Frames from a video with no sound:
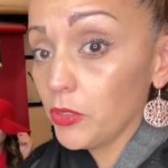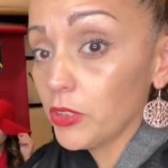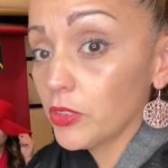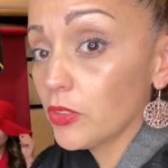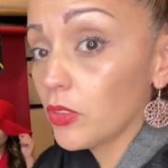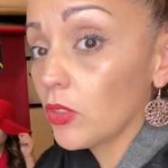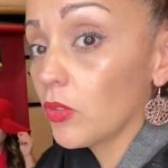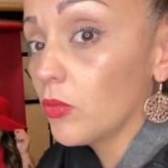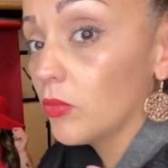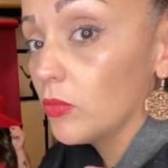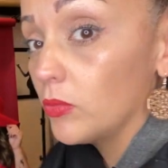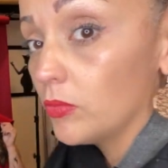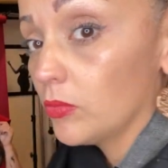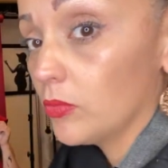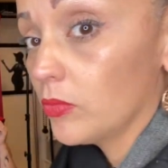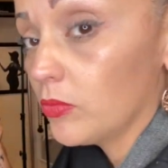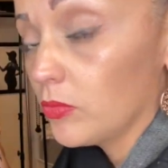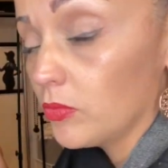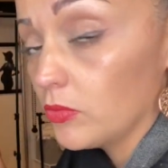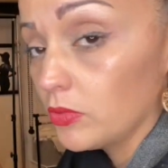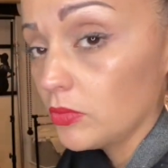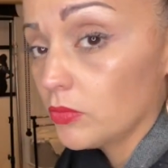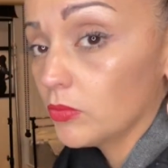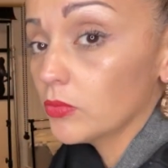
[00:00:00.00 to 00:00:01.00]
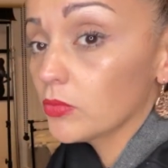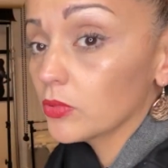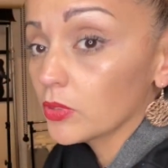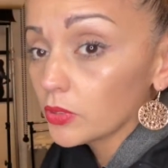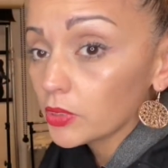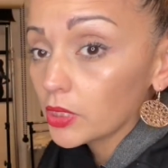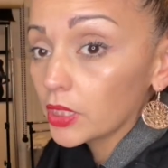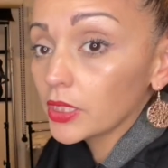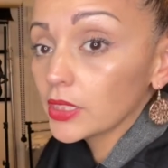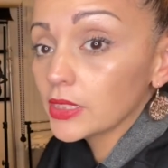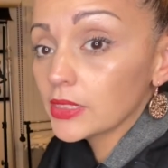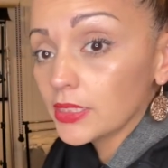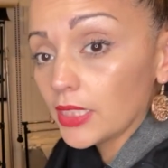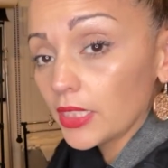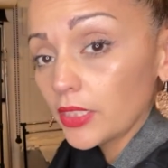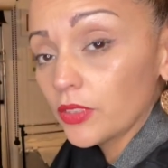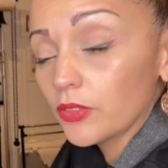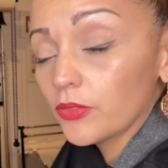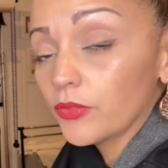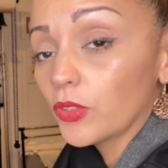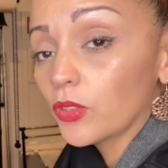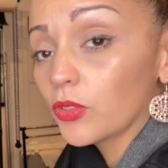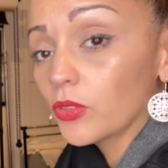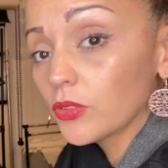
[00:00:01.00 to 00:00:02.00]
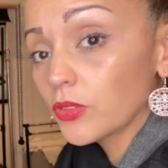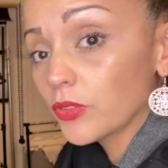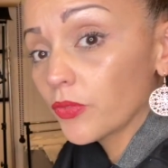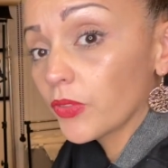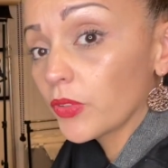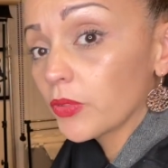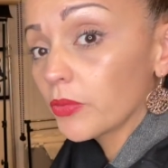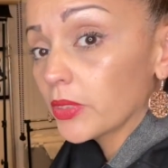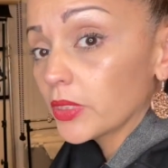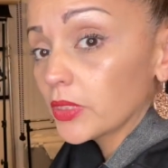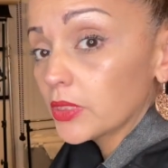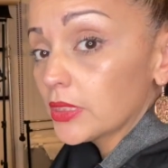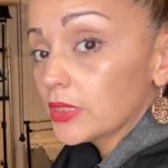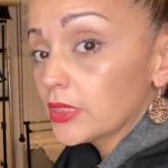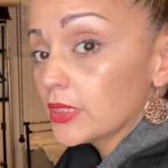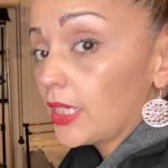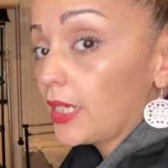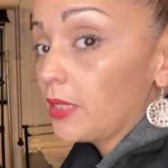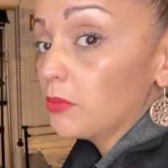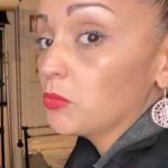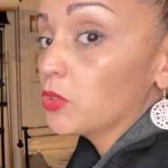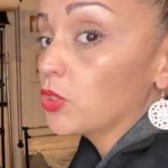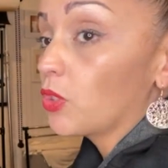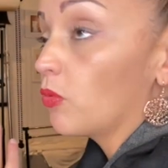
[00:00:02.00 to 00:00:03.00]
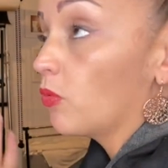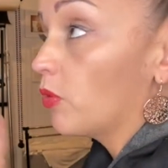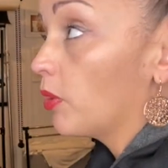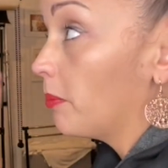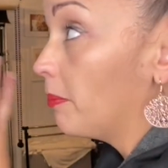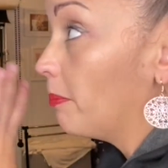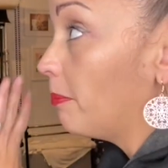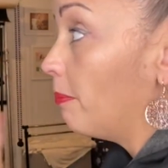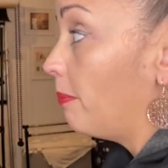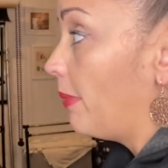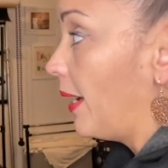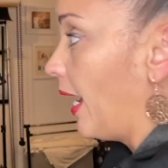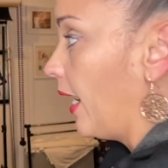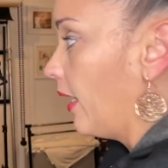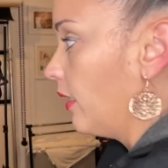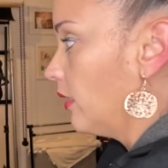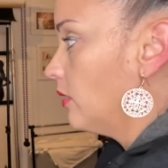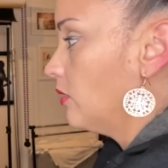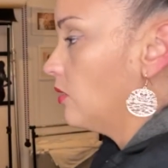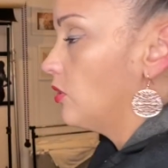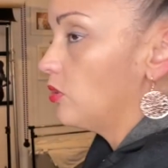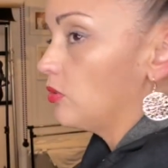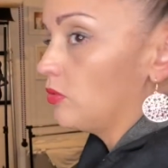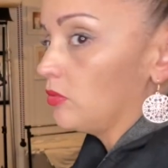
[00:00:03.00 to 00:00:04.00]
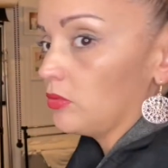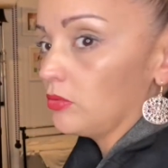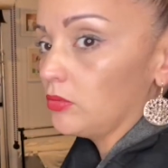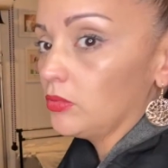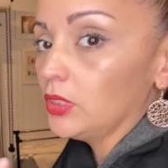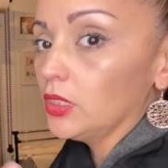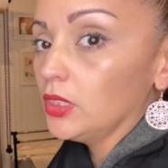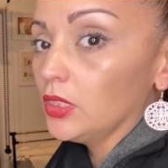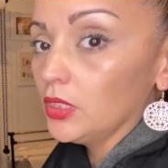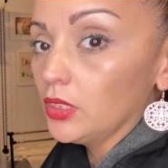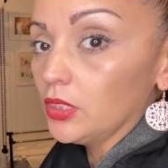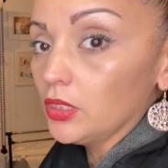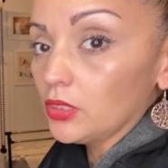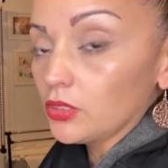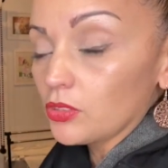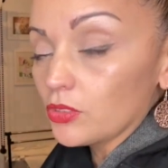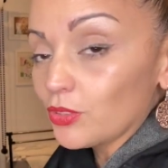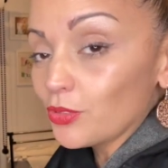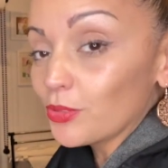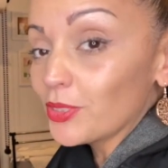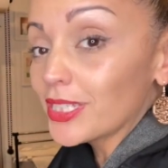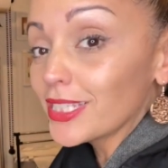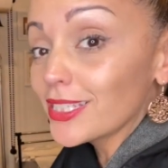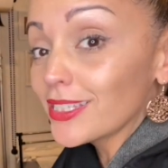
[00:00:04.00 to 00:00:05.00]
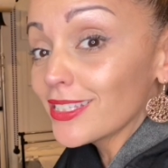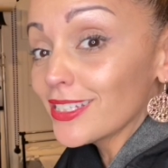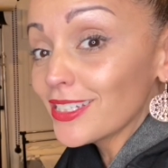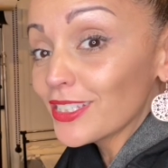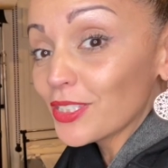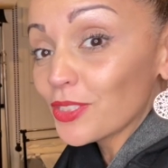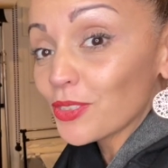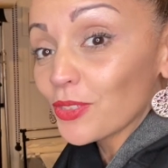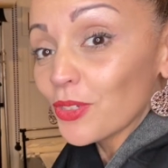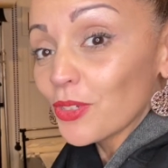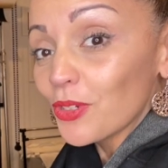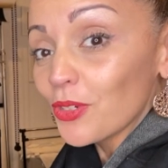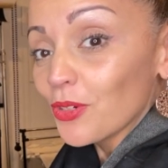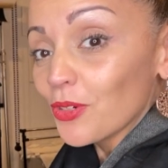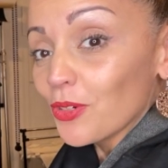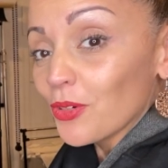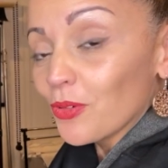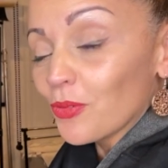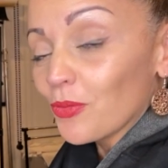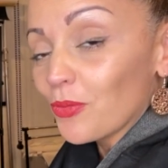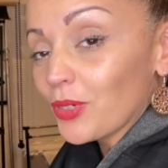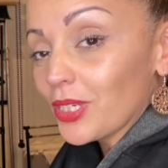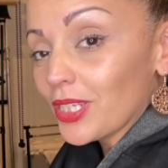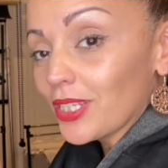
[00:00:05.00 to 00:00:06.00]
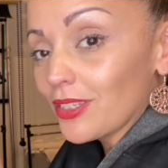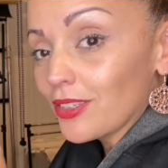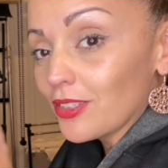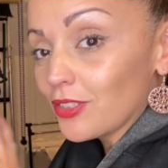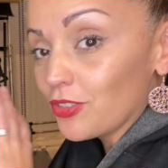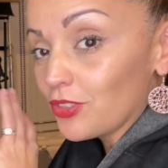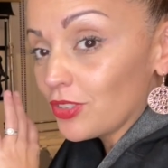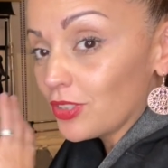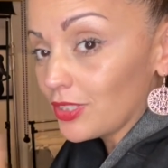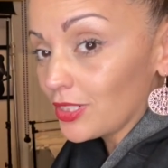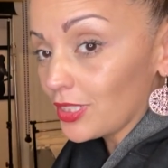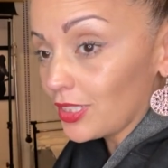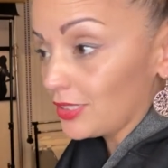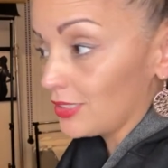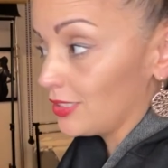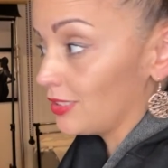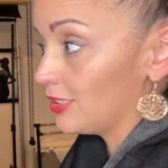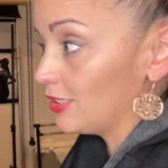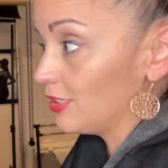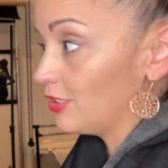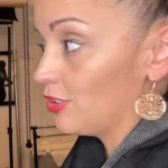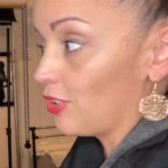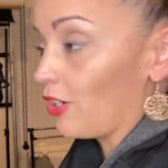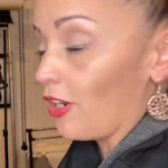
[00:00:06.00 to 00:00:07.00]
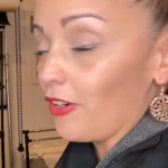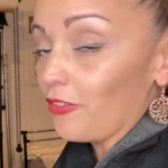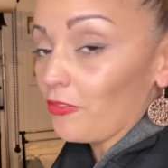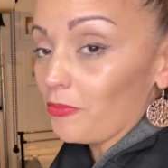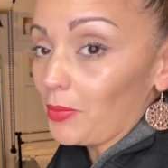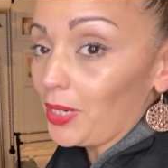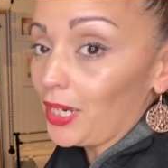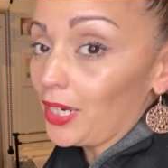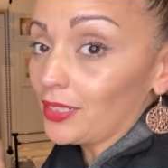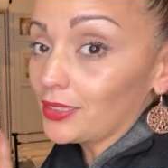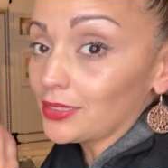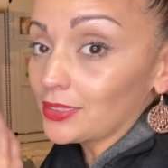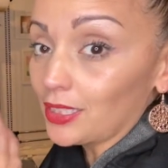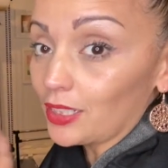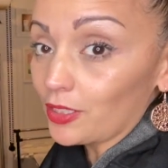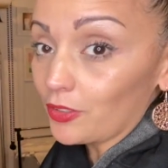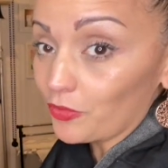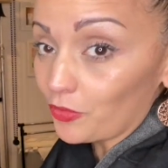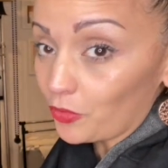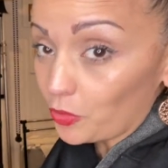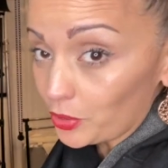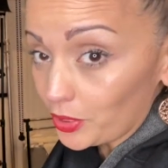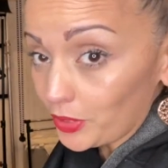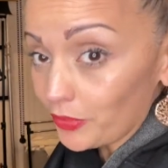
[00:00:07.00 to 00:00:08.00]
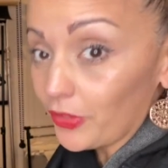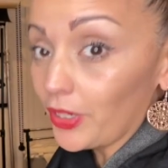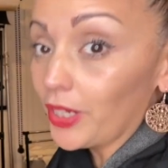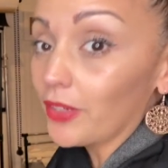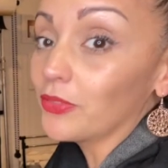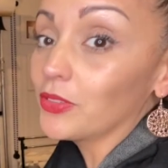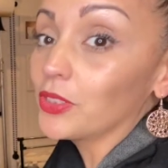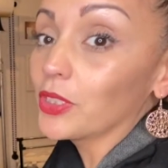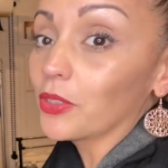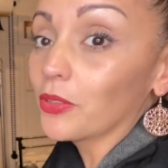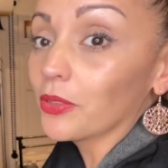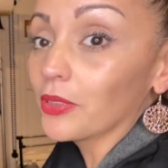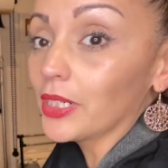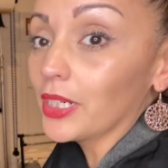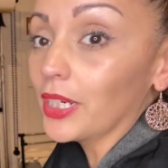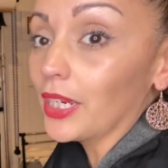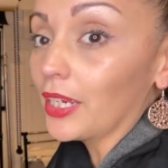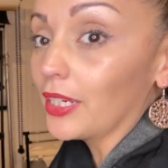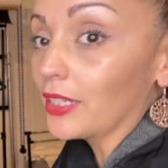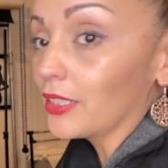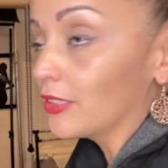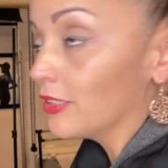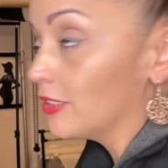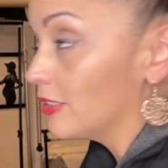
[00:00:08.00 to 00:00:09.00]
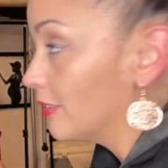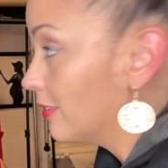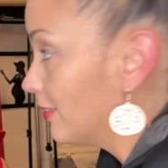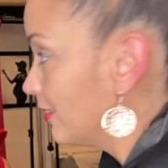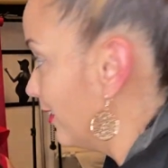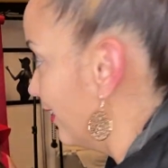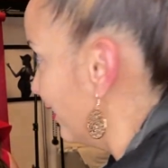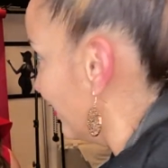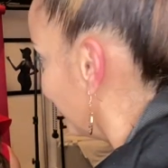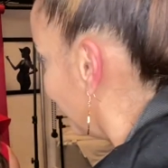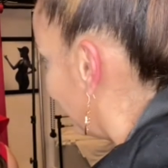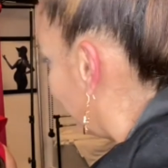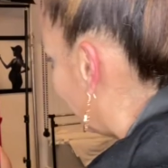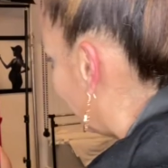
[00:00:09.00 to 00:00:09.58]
so we're, we're, gonna take the photos for real this time so we're back to doing this with just the softbox at a 45 degree angle let's do